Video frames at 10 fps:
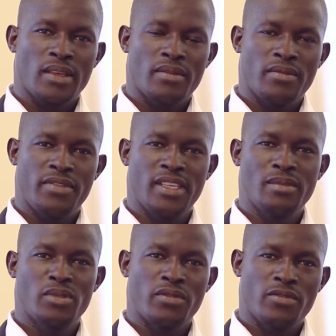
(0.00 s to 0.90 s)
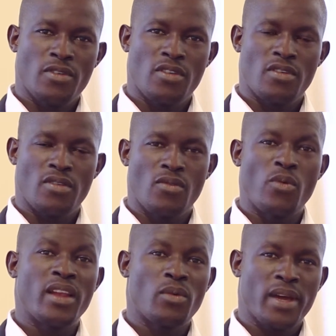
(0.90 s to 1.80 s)
Victims of war
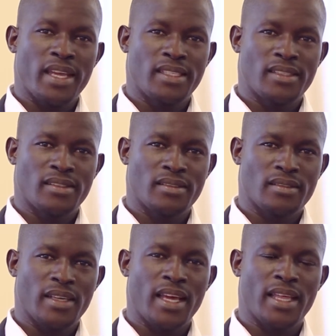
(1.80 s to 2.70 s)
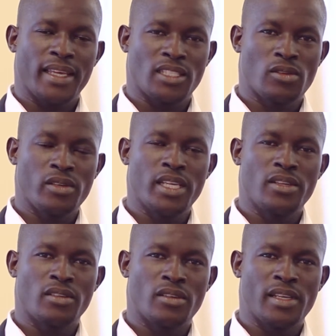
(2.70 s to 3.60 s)
worldwide are excluded
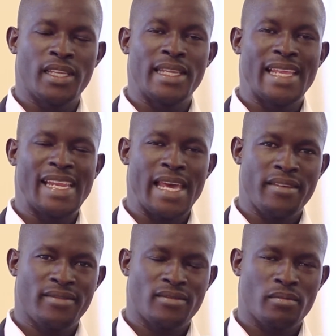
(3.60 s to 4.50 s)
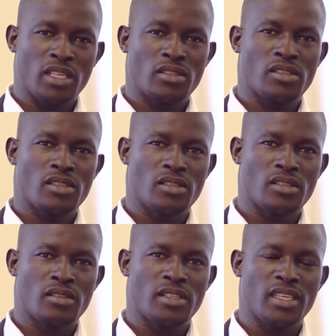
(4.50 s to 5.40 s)
not only in daily life, but
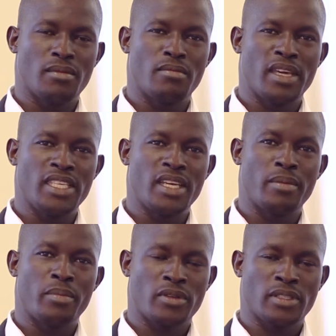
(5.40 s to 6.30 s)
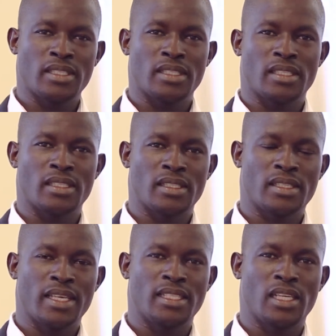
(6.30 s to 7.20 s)
also in major processes
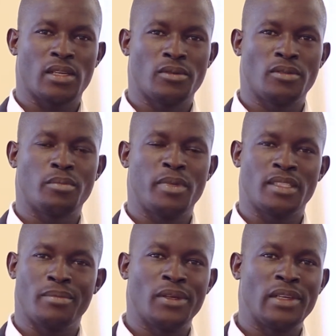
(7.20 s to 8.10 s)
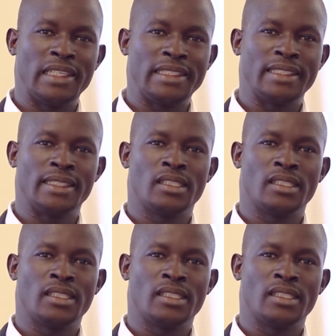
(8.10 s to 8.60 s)
that includes peace building,